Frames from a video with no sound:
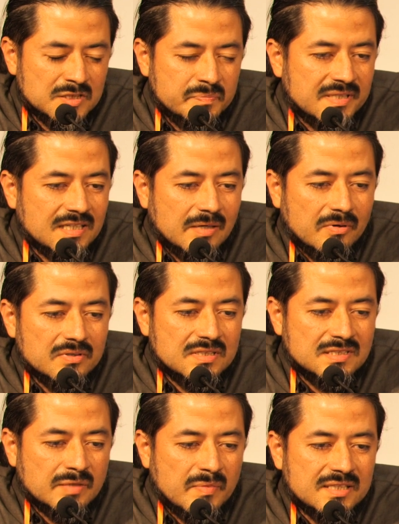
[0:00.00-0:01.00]
speaking about
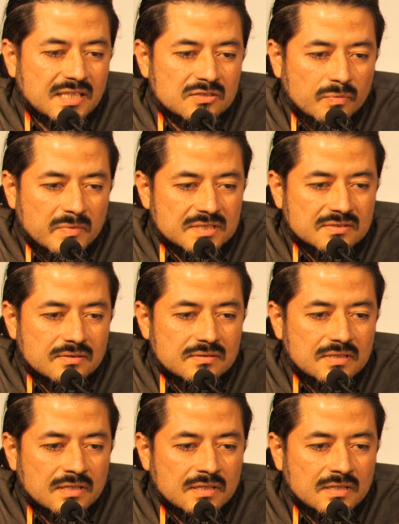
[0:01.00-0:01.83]
estimated numbers, no?